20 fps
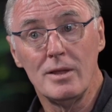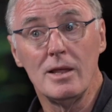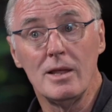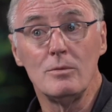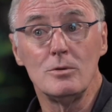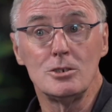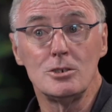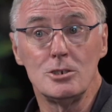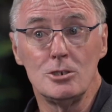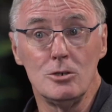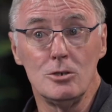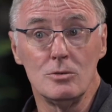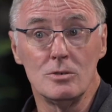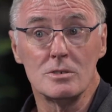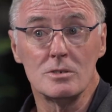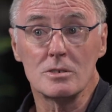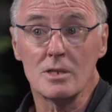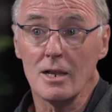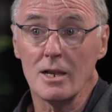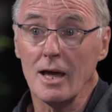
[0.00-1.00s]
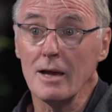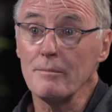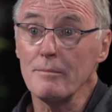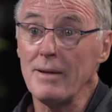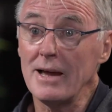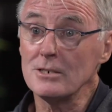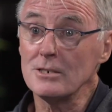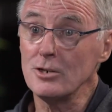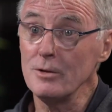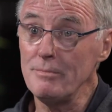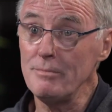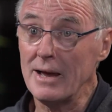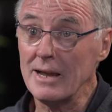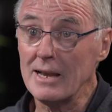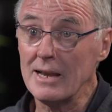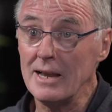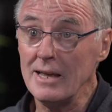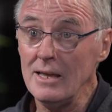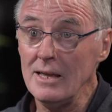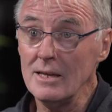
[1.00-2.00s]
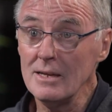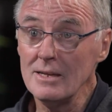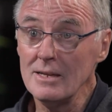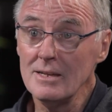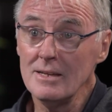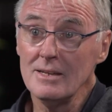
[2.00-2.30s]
when they were students, like Patrick Bagley,